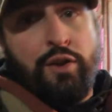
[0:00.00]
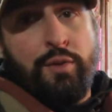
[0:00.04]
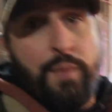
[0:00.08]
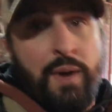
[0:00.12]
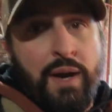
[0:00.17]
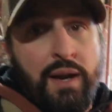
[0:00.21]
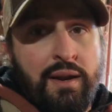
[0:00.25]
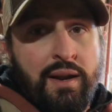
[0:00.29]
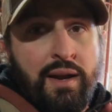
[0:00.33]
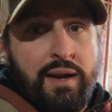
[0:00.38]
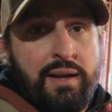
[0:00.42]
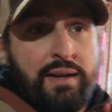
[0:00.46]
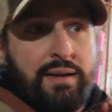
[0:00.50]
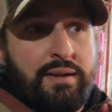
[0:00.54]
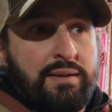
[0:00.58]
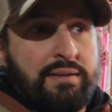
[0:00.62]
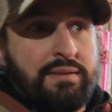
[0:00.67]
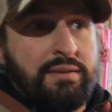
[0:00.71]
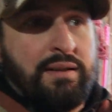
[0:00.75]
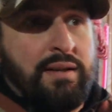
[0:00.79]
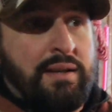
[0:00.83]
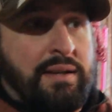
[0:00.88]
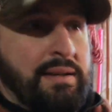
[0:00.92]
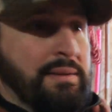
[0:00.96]
You might like it.
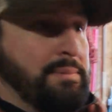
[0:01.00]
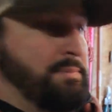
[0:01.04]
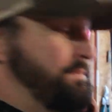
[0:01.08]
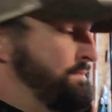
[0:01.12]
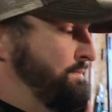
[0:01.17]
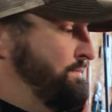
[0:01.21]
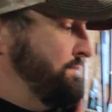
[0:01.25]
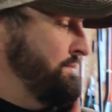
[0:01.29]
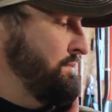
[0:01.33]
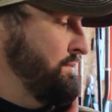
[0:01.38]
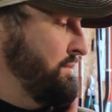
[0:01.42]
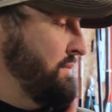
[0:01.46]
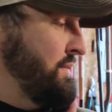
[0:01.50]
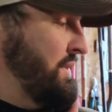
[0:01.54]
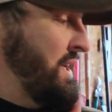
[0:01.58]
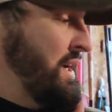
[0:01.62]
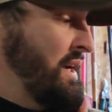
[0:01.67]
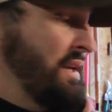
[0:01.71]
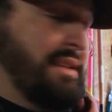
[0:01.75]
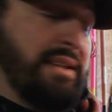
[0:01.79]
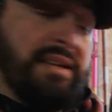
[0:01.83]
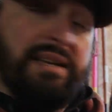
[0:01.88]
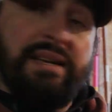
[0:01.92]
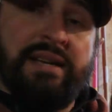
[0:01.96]

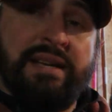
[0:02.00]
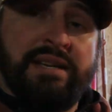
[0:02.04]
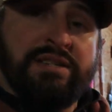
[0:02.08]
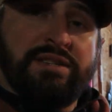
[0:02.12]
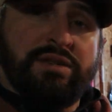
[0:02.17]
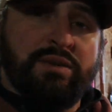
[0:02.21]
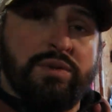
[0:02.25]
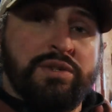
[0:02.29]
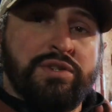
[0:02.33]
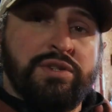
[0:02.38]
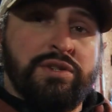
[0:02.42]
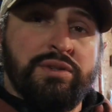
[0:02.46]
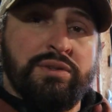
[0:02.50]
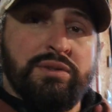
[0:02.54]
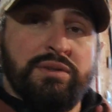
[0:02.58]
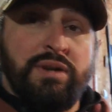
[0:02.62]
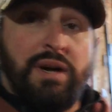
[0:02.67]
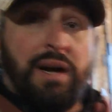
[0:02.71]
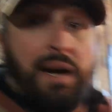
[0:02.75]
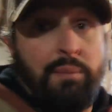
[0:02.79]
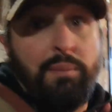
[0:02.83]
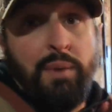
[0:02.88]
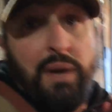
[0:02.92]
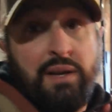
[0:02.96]
I think he's going to.
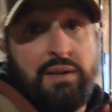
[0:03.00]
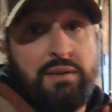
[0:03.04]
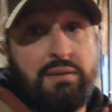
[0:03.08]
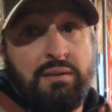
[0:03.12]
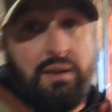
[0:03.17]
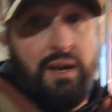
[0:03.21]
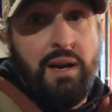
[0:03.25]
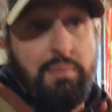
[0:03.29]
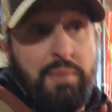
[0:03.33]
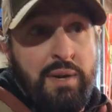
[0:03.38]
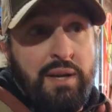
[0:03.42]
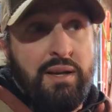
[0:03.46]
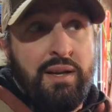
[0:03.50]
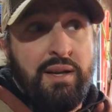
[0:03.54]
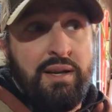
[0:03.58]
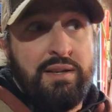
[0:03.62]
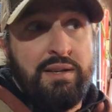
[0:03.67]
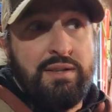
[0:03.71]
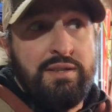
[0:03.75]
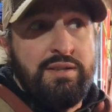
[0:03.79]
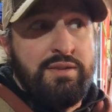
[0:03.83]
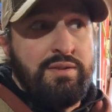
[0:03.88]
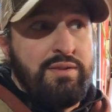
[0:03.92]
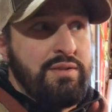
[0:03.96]
I might like
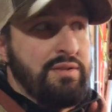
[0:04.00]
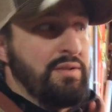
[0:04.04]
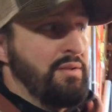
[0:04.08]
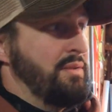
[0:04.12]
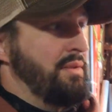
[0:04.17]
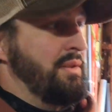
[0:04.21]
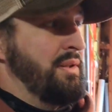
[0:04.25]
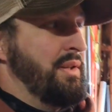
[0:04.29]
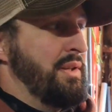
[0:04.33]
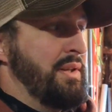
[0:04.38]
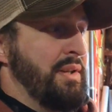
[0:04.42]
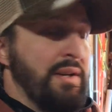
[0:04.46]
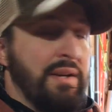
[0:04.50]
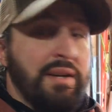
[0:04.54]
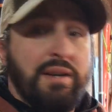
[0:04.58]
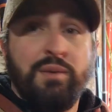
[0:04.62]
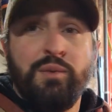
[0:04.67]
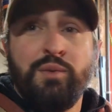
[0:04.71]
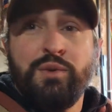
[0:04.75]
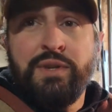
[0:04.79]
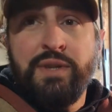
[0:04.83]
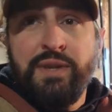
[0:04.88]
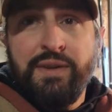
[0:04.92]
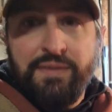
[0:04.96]
it too. So
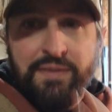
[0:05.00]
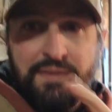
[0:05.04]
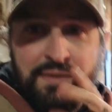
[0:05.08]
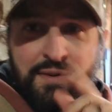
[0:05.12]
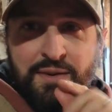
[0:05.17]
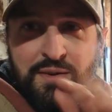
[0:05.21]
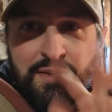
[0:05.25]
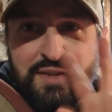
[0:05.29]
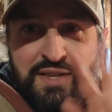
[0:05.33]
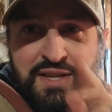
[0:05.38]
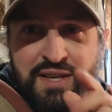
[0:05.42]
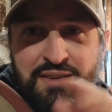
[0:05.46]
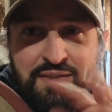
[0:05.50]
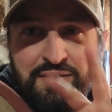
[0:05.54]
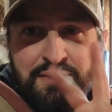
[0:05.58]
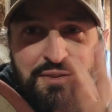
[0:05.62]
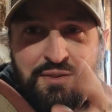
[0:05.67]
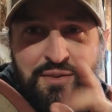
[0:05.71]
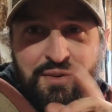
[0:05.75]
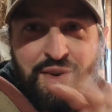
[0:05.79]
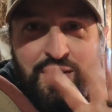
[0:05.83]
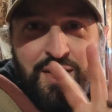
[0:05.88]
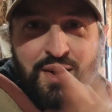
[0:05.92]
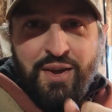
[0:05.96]
we'll see
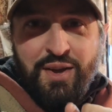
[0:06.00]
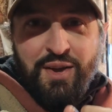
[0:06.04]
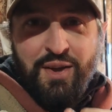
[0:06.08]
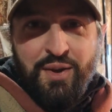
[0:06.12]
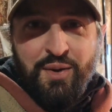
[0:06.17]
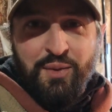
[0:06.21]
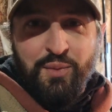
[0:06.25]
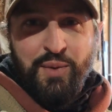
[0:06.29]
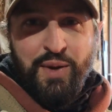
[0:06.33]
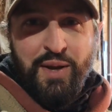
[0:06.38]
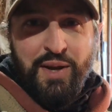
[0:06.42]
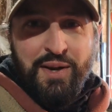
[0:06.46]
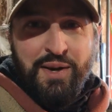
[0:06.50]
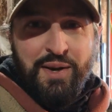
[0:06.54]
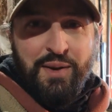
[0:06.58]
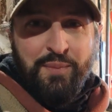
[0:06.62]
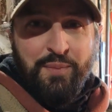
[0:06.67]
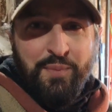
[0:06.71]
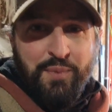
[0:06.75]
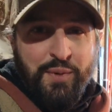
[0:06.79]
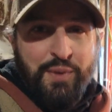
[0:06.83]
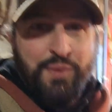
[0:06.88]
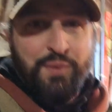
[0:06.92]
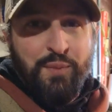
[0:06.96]
if we end
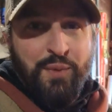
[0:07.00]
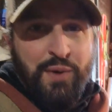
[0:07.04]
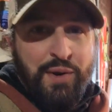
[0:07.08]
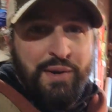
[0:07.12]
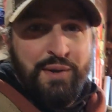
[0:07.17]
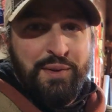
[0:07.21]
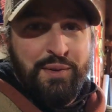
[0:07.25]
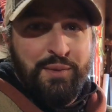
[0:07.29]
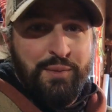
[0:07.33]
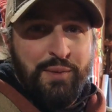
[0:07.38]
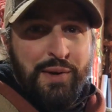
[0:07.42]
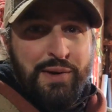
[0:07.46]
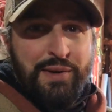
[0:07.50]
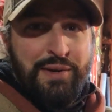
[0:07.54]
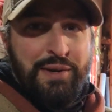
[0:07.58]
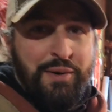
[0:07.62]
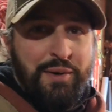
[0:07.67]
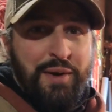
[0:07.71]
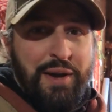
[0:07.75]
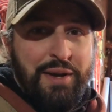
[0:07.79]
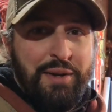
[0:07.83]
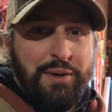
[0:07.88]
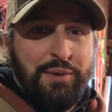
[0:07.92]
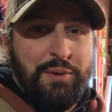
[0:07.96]
up with one at the
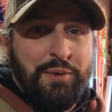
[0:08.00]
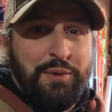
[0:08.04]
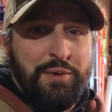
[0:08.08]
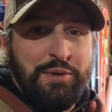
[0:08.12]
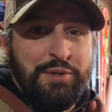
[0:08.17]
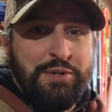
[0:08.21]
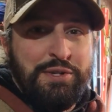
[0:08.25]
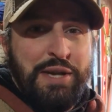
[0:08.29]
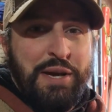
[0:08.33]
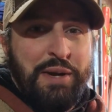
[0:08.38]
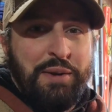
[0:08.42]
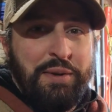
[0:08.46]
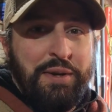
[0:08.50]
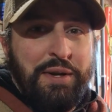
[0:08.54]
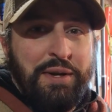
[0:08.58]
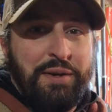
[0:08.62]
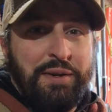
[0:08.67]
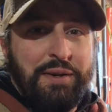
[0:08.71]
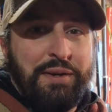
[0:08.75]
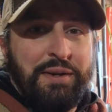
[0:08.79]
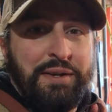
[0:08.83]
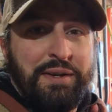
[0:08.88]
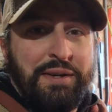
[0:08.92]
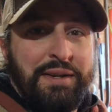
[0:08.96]
Redtail headquarters down
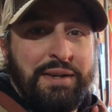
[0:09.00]
here.